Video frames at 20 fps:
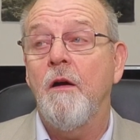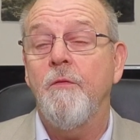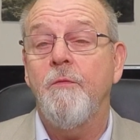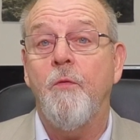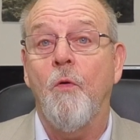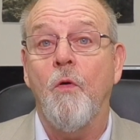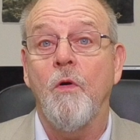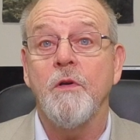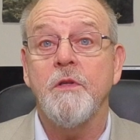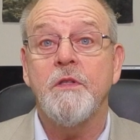
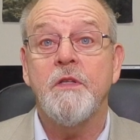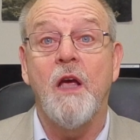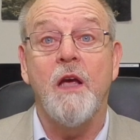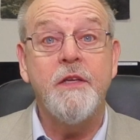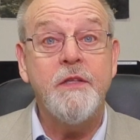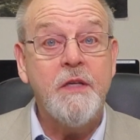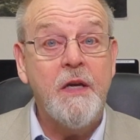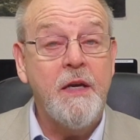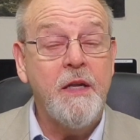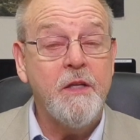for
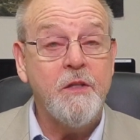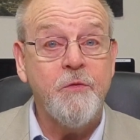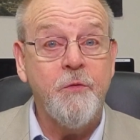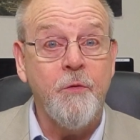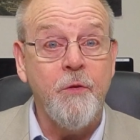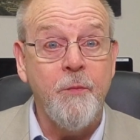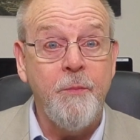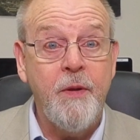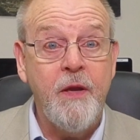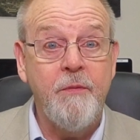sustenance
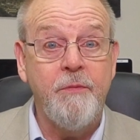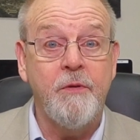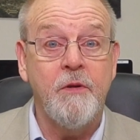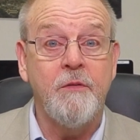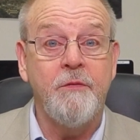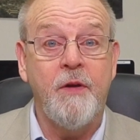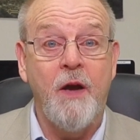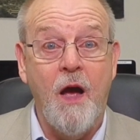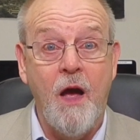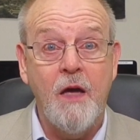for the people
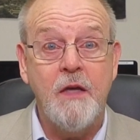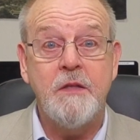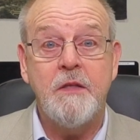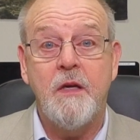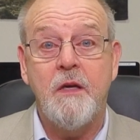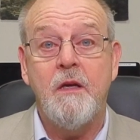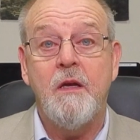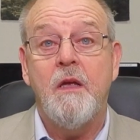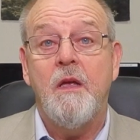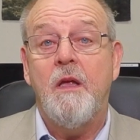of
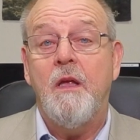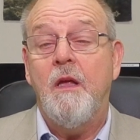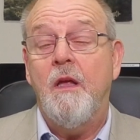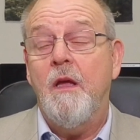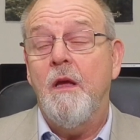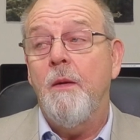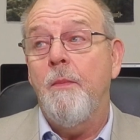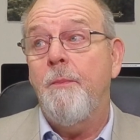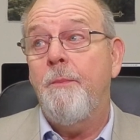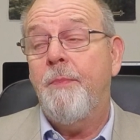Gaza,
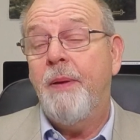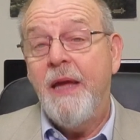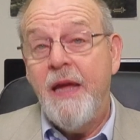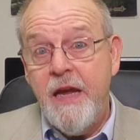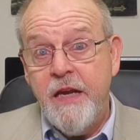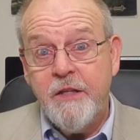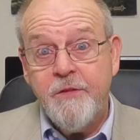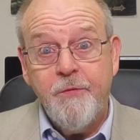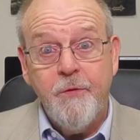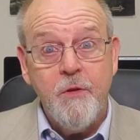
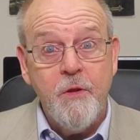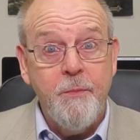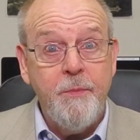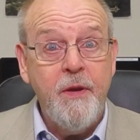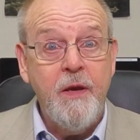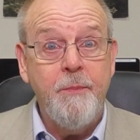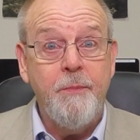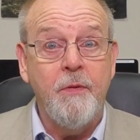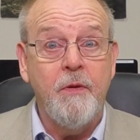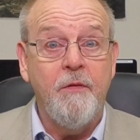peace for the
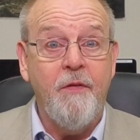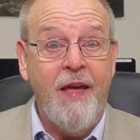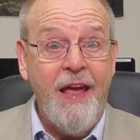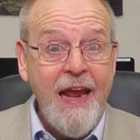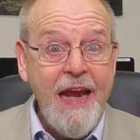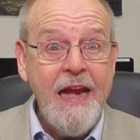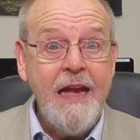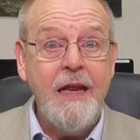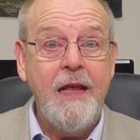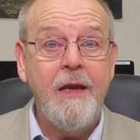people of
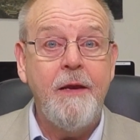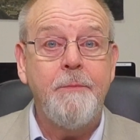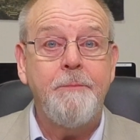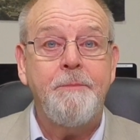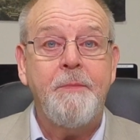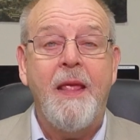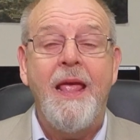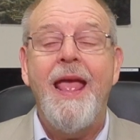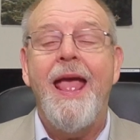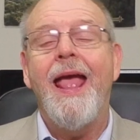Haiti.
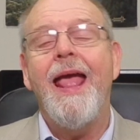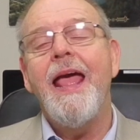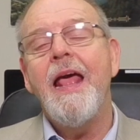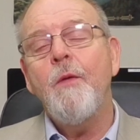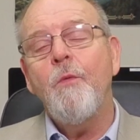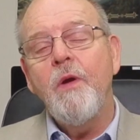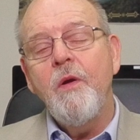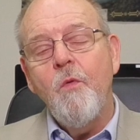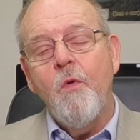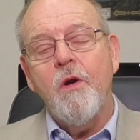
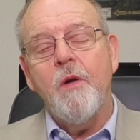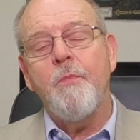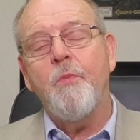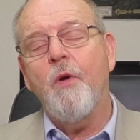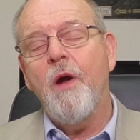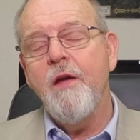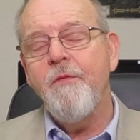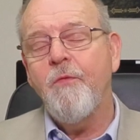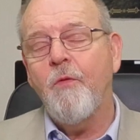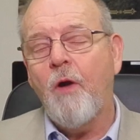And we want to
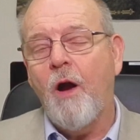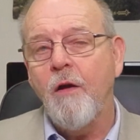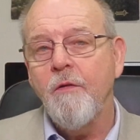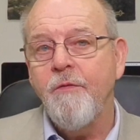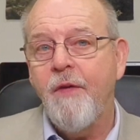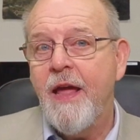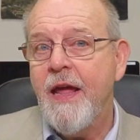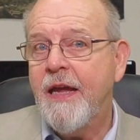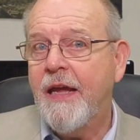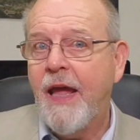pray for our
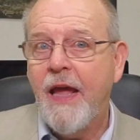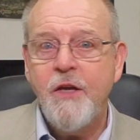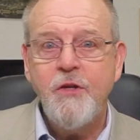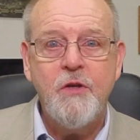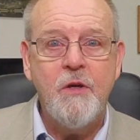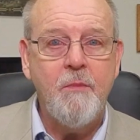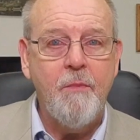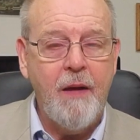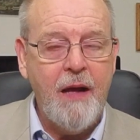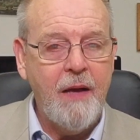
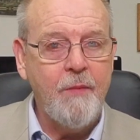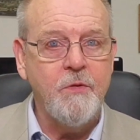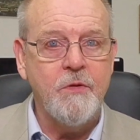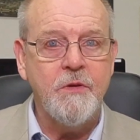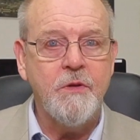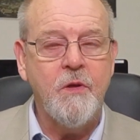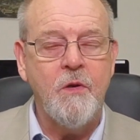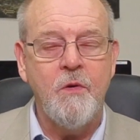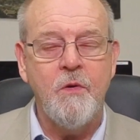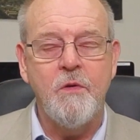vacation Bible
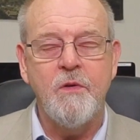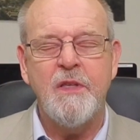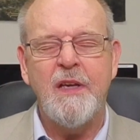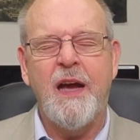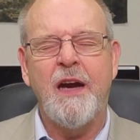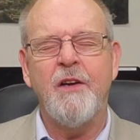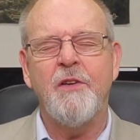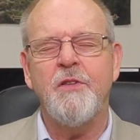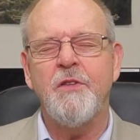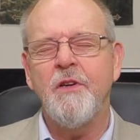schools.
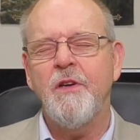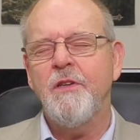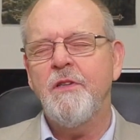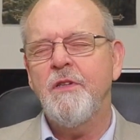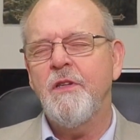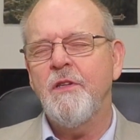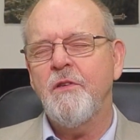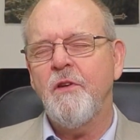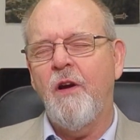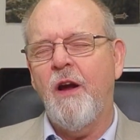Our
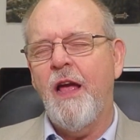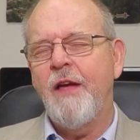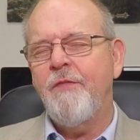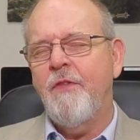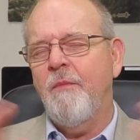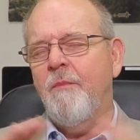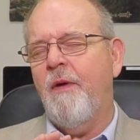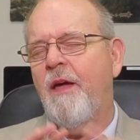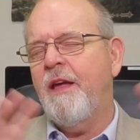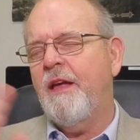churches are
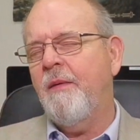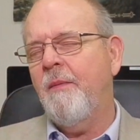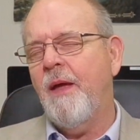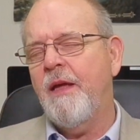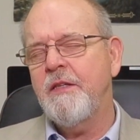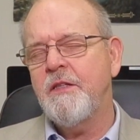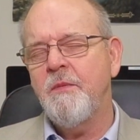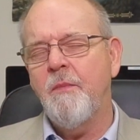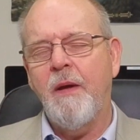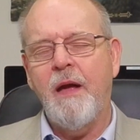having
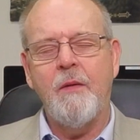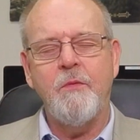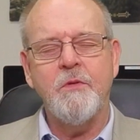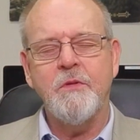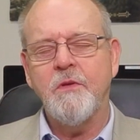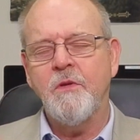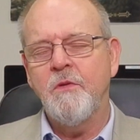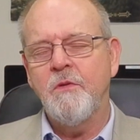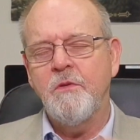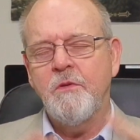vacation Bible
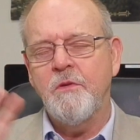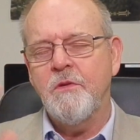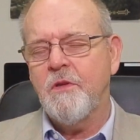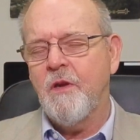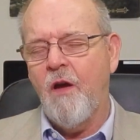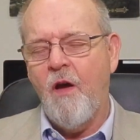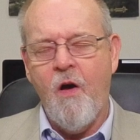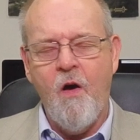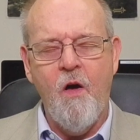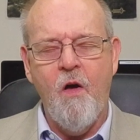schools
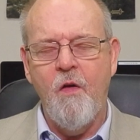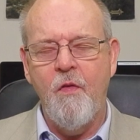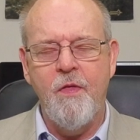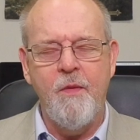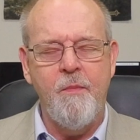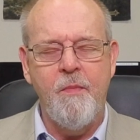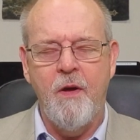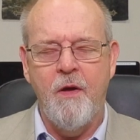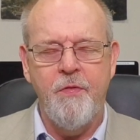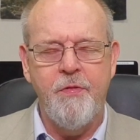all the
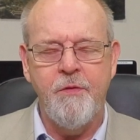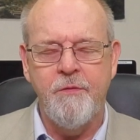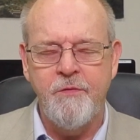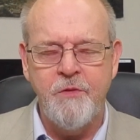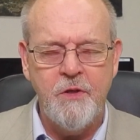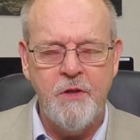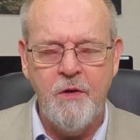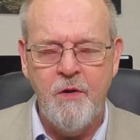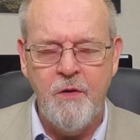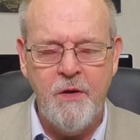month of
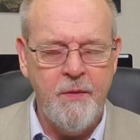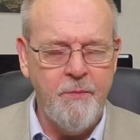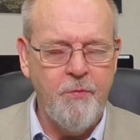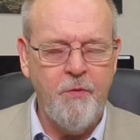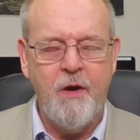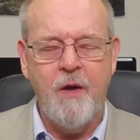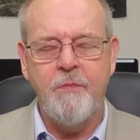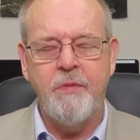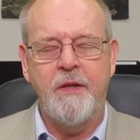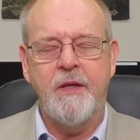June and
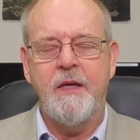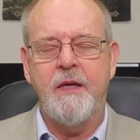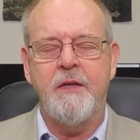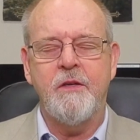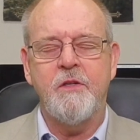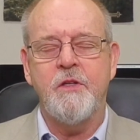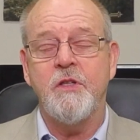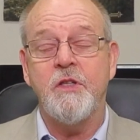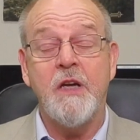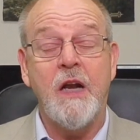probably
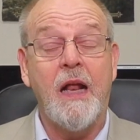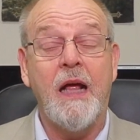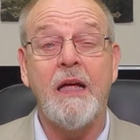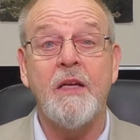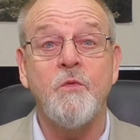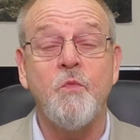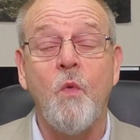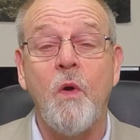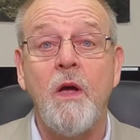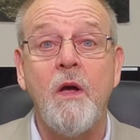into July
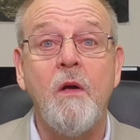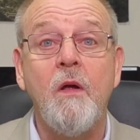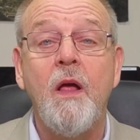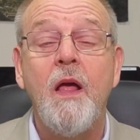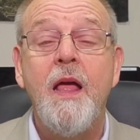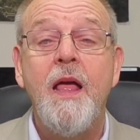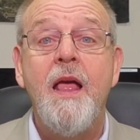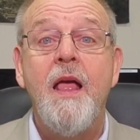as well.